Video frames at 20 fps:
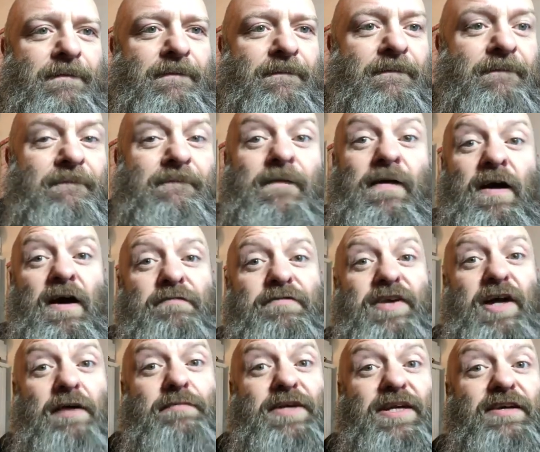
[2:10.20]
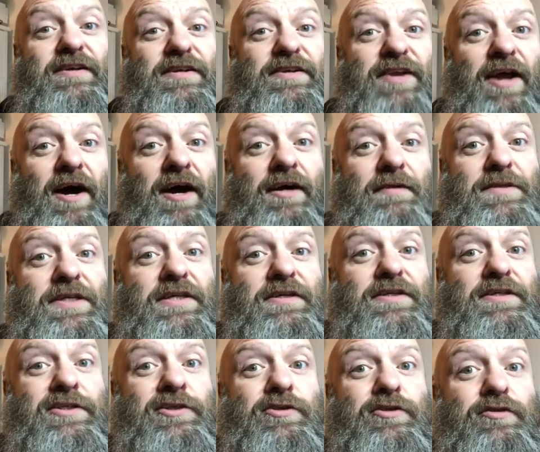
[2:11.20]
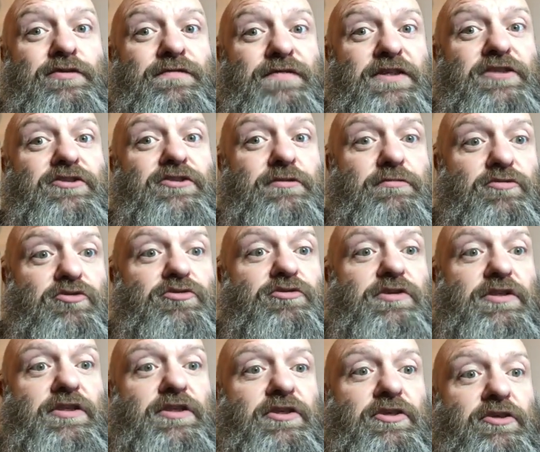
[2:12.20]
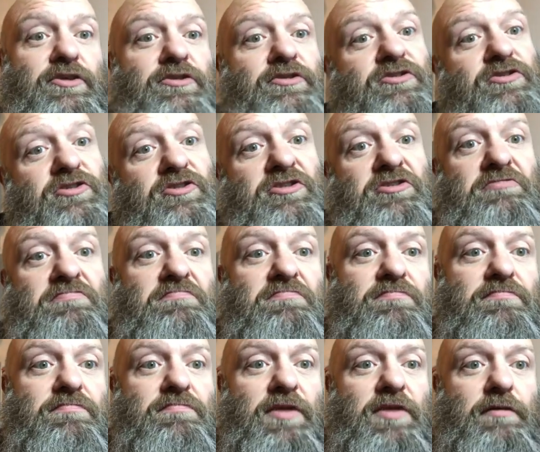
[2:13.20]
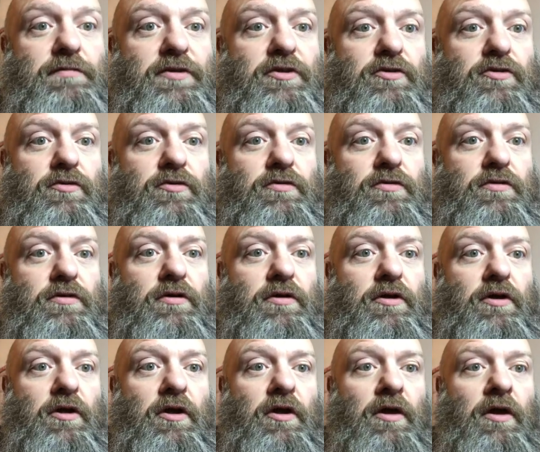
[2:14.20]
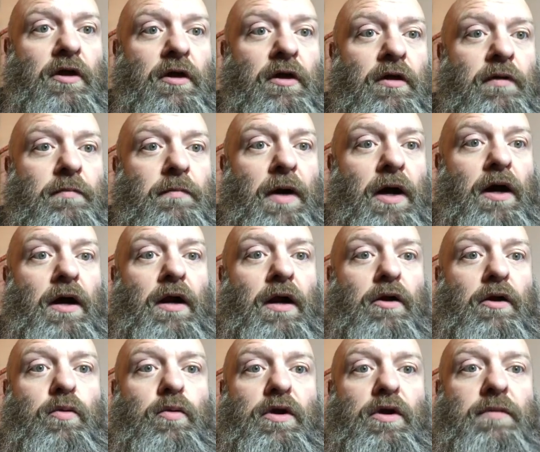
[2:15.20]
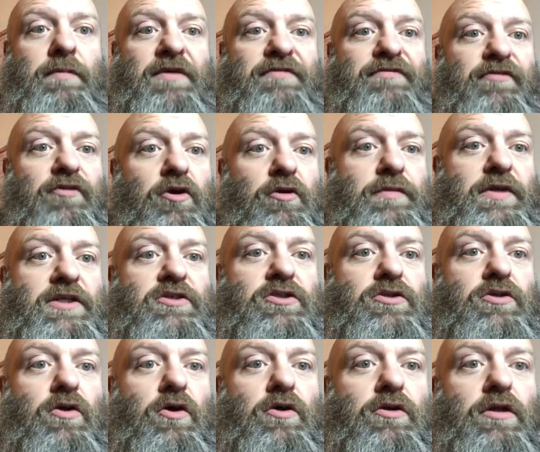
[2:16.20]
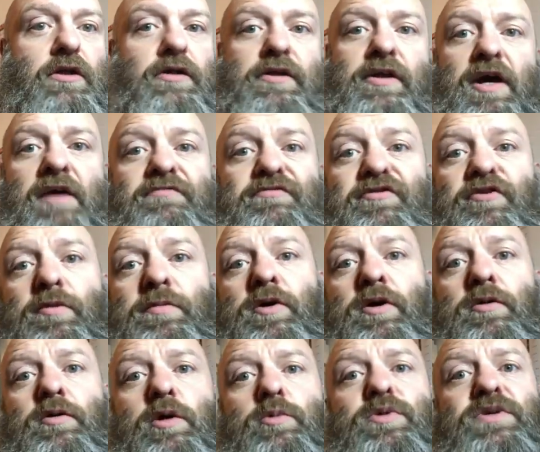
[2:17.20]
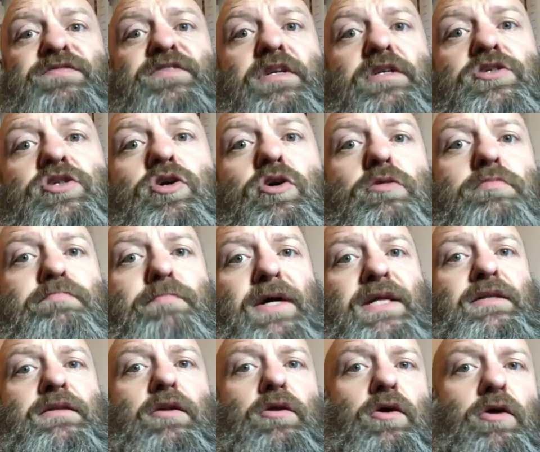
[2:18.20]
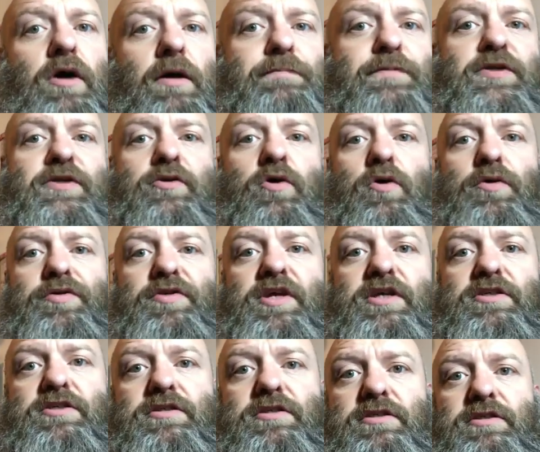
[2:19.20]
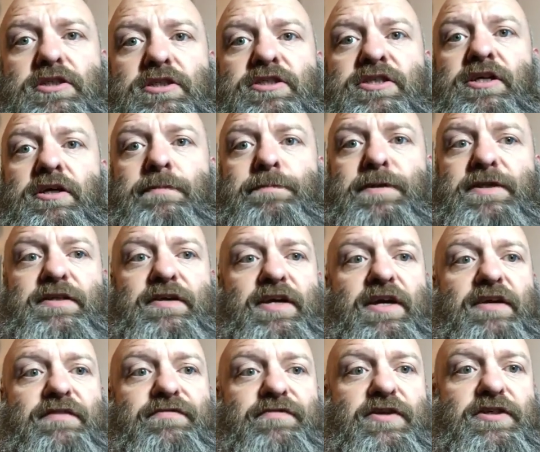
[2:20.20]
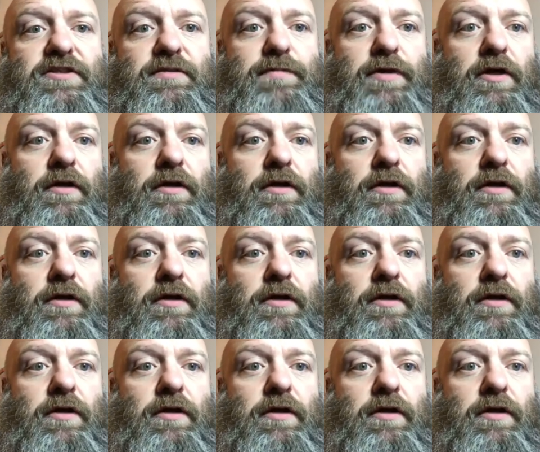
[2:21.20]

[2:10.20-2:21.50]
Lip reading: Well, I'm hearing that. I'm hearing the new V-Strom's really good, so that'll be cool. Mark, where am I from in Scotland? I'm from a wee village called Mintlaw up in the northeast, just near Peterhead, Fraserburgh.